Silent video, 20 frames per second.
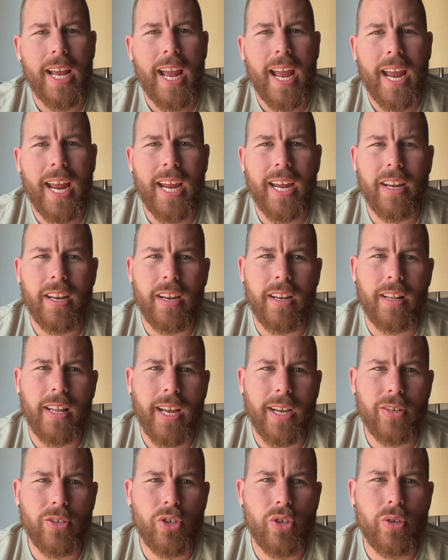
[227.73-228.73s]
and it
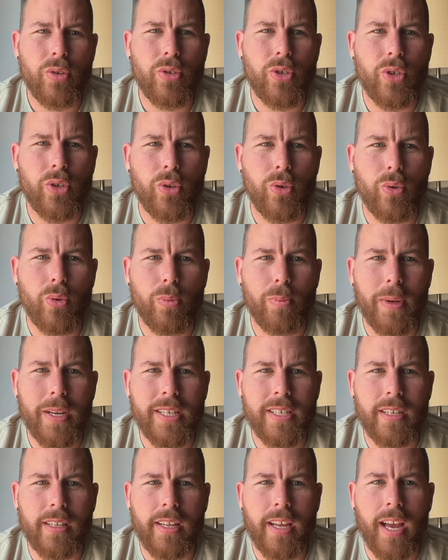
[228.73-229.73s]
allows you to
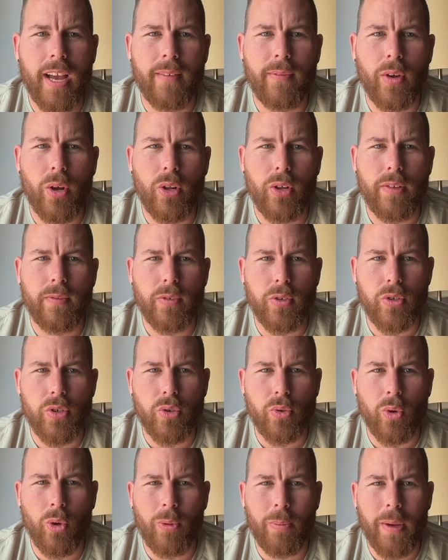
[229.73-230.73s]
basically have all of your
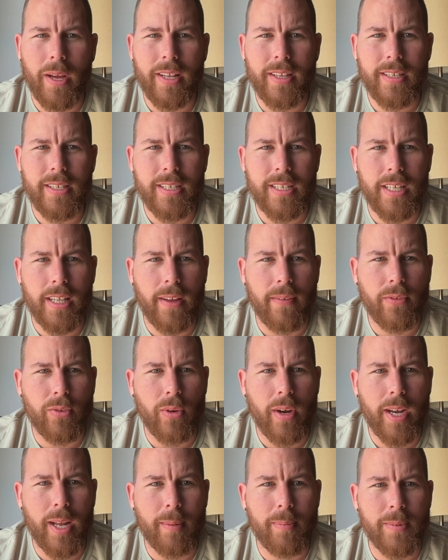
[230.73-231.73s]
scroll buttons left,
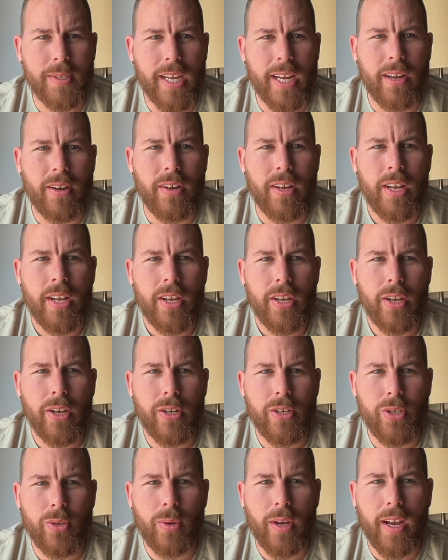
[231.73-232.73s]
right, up, down. You
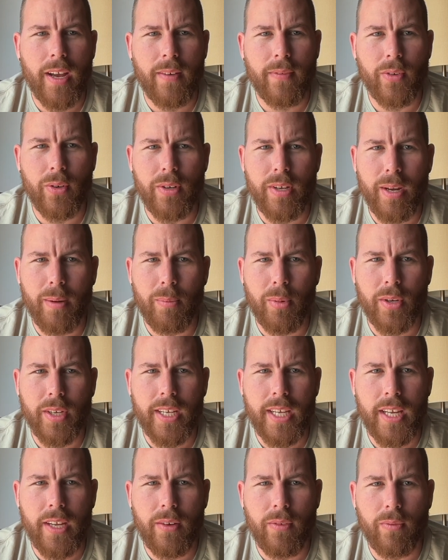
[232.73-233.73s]
do have your number
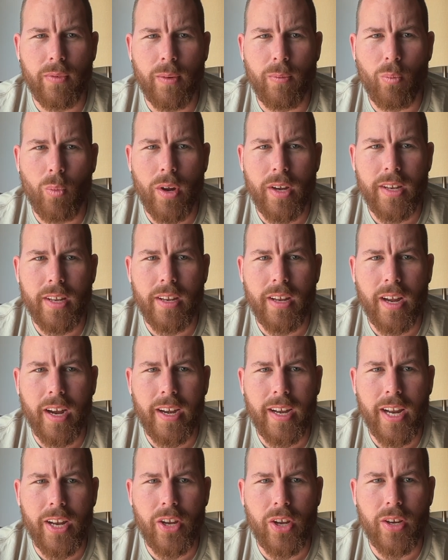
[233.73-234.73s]
key from 1 to 9,
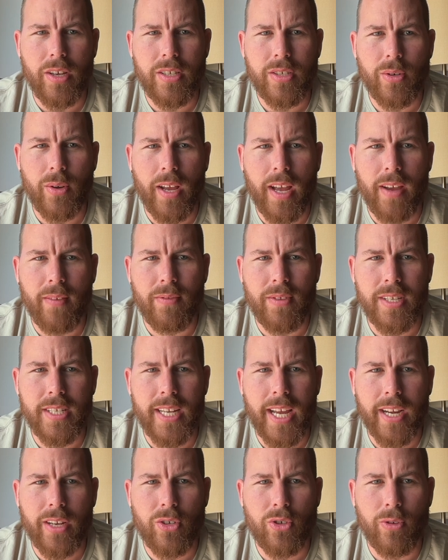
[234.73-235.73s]
and you also have
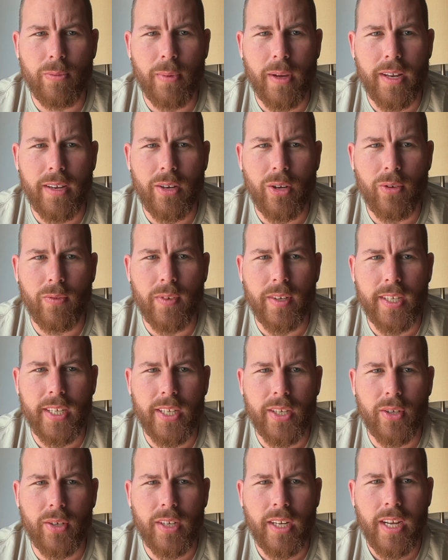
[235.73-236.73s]
this extra button over
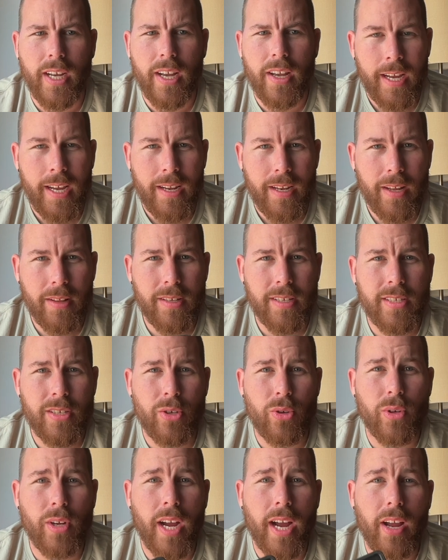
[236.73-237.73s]
here. Now, this
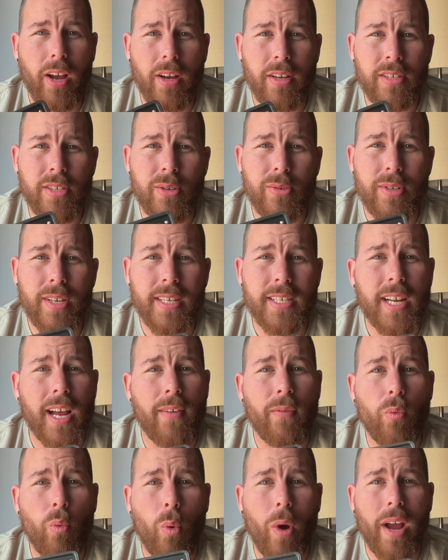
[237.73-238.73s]
little guy also does
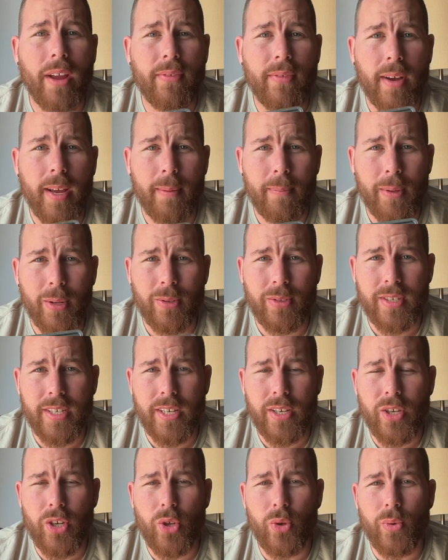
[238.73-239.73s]
have Wi-Fi built
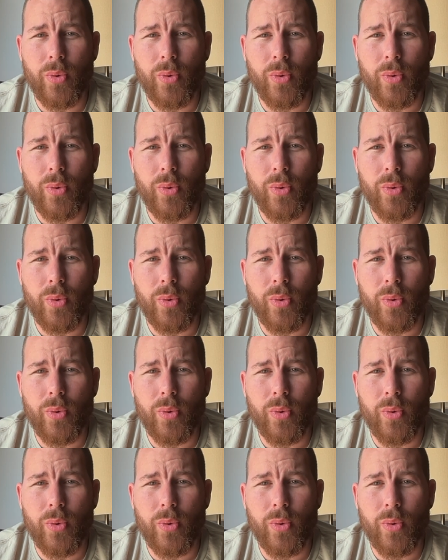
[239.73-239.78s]
in. You